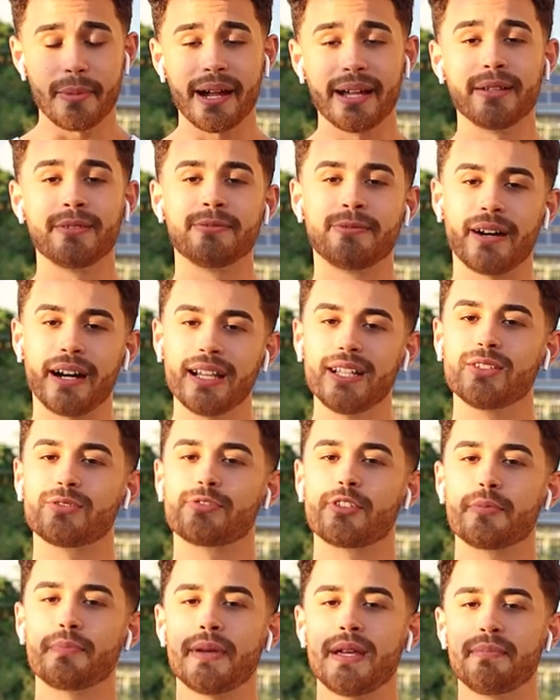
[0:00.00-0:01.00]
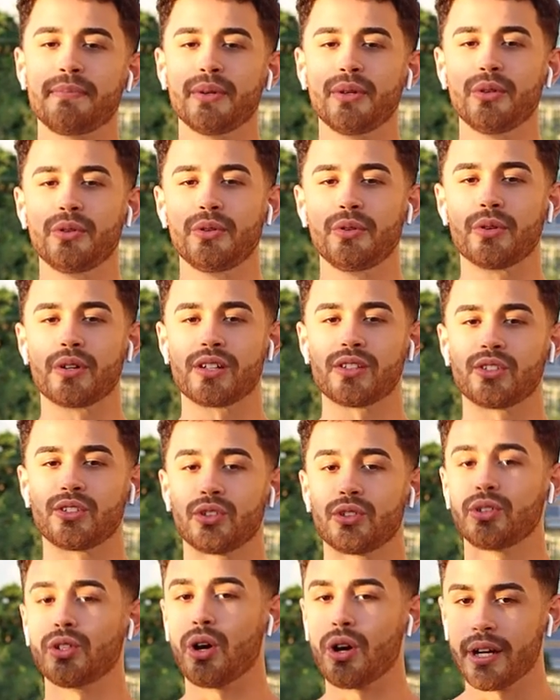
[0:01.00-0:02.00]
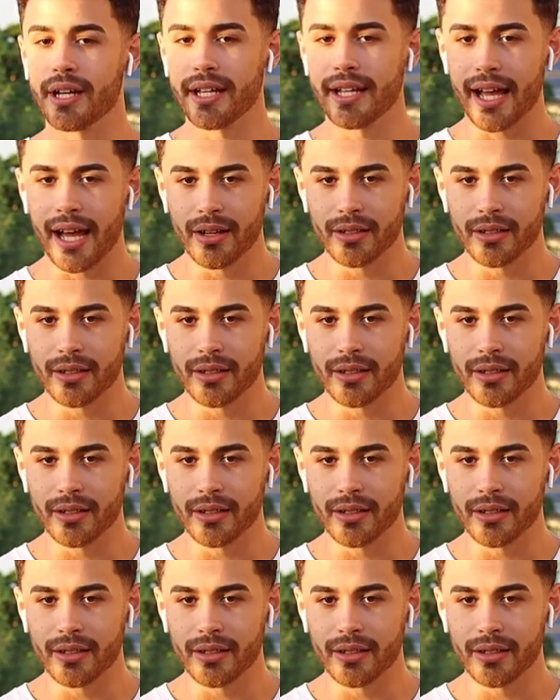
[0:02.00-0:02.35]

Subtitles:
my advice for people who are starting